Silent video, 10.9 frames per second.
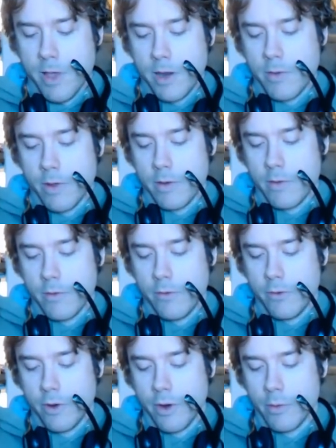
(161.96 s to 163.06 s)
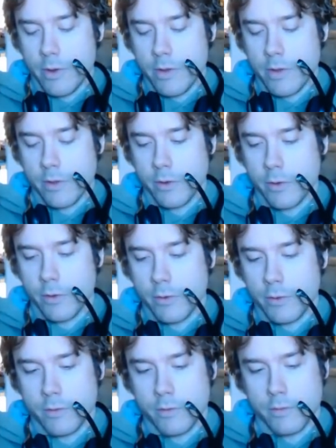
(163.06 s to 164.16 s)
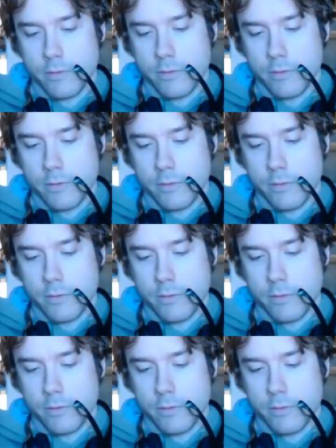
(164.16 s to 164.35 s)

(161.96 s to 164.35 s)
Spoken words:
Anyway, should I read this whole...